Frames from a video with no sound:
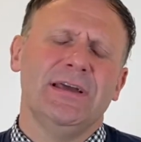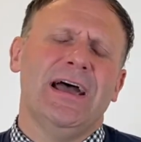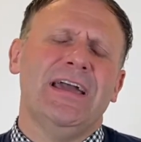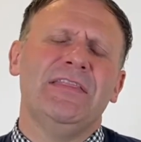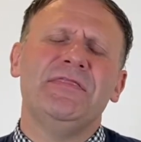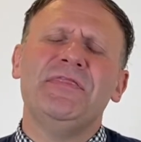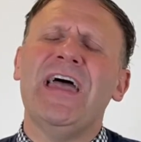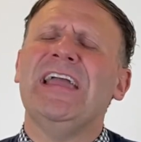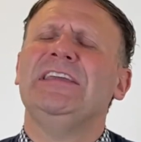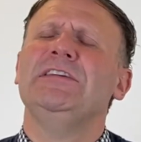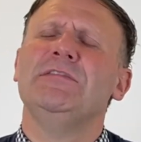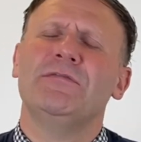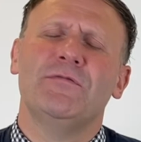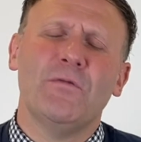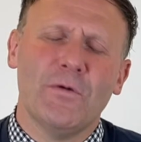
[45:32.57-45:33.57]
I thank
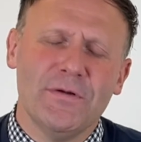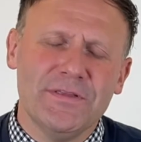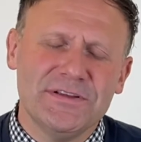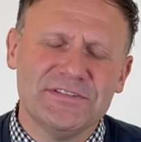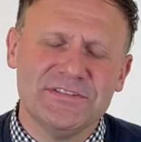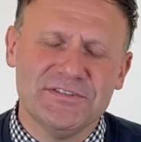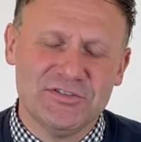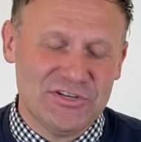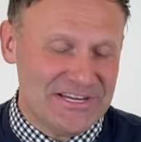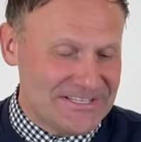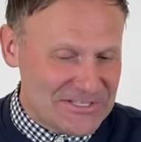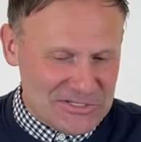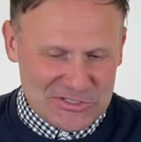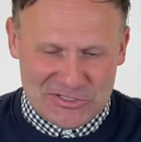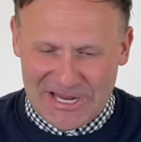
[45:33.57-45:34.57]
you for this in
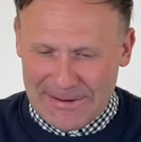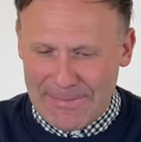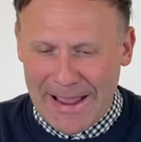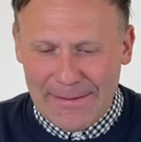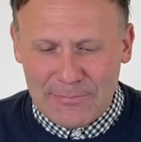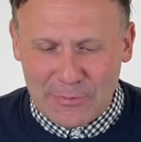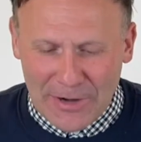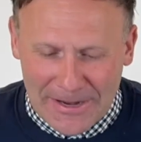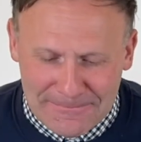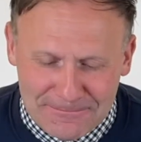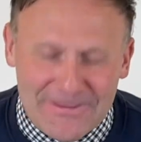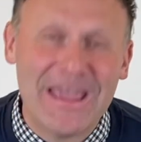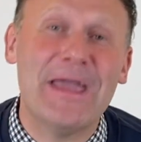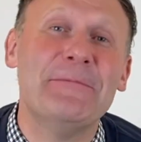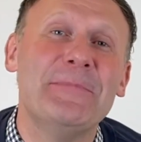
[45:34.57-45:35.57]
Jesus' name, I pray,
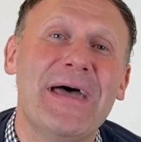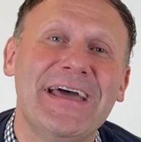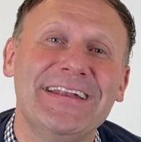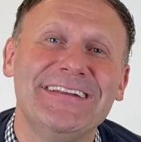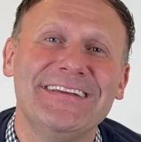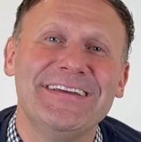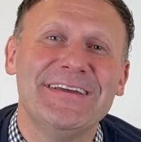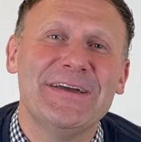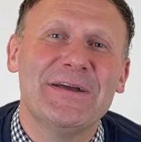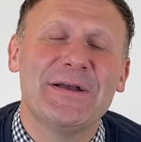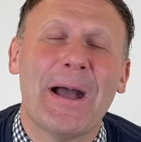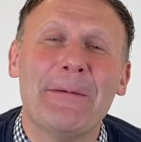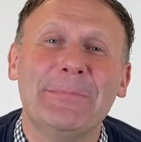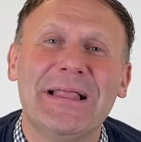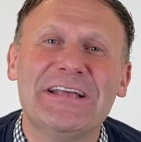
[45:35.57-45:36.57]
amen.
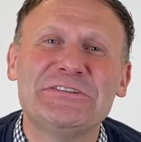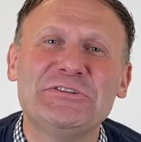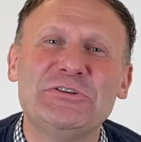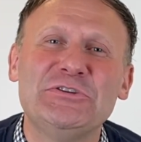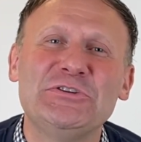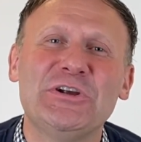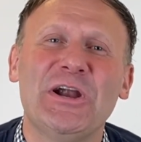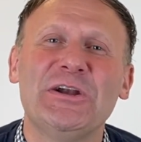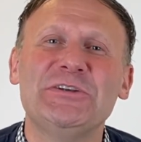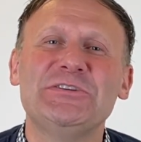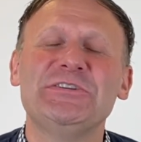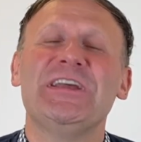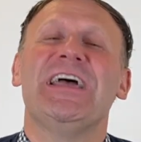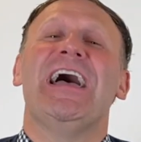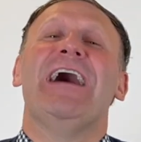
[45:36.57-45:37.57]
God bless you,
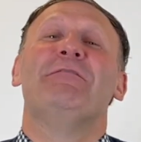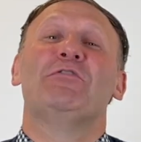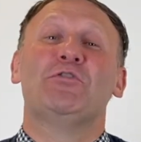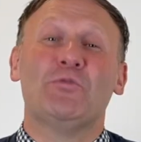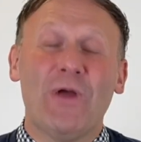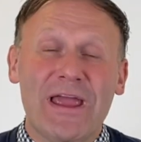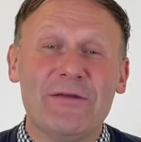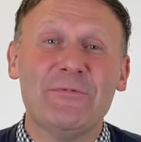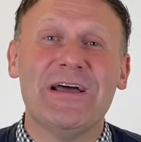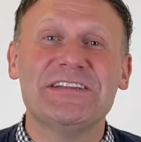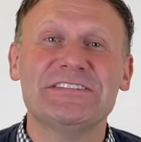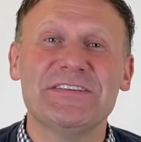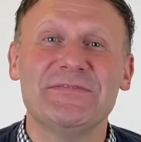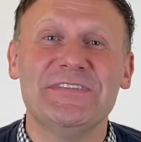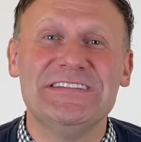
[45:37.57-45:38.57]
church. Have a great
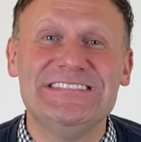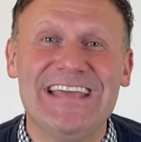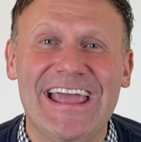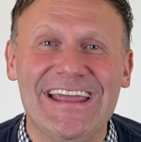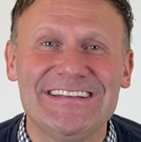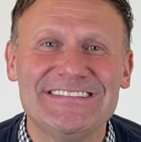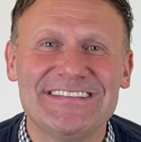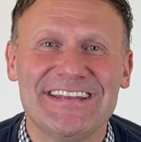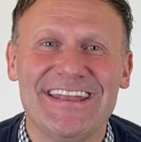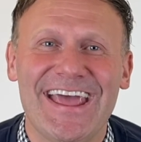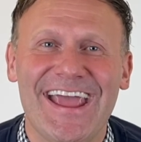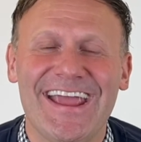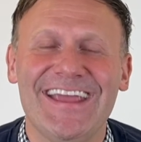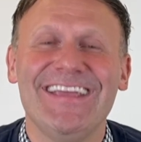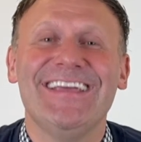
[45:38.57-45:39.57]
rest of the day
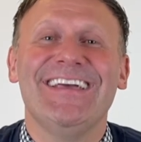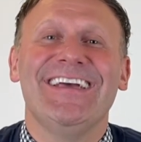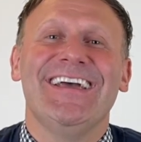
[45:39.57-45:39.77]
today.